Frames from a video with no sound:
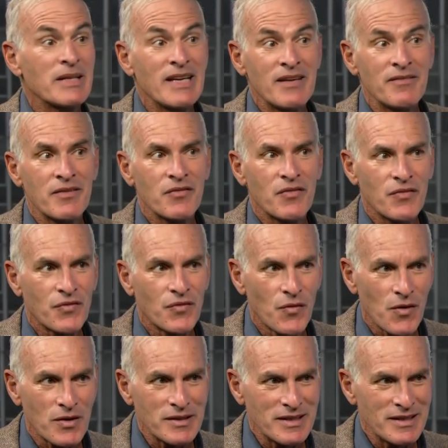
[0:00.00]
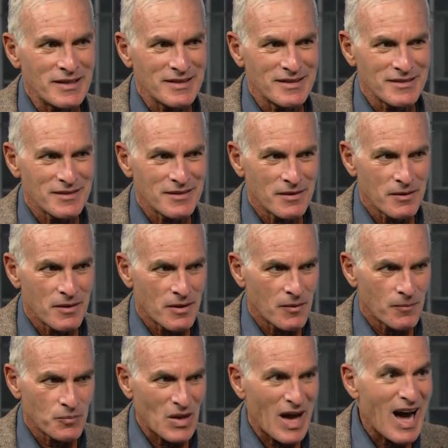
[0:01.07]
But even 40
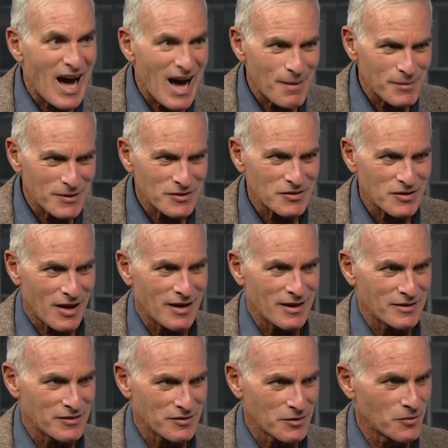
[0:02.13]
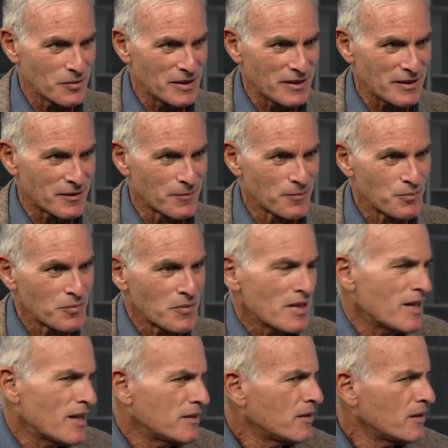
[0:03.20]
homicides a week,
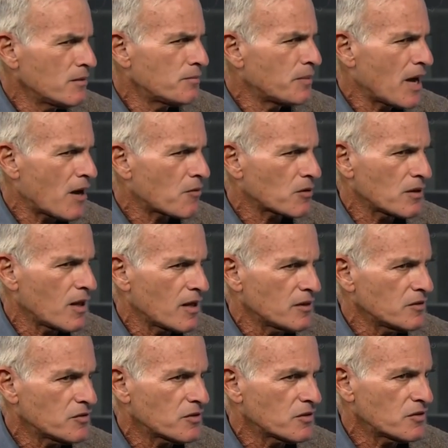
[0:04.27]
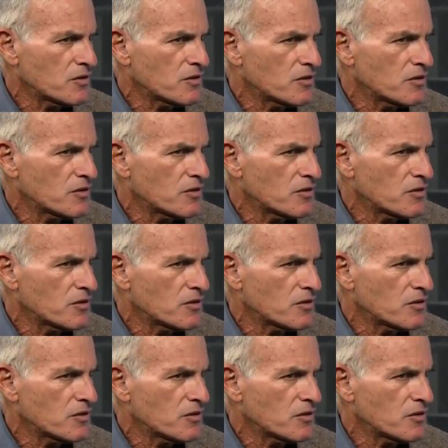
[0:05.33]
it didn't paralyze the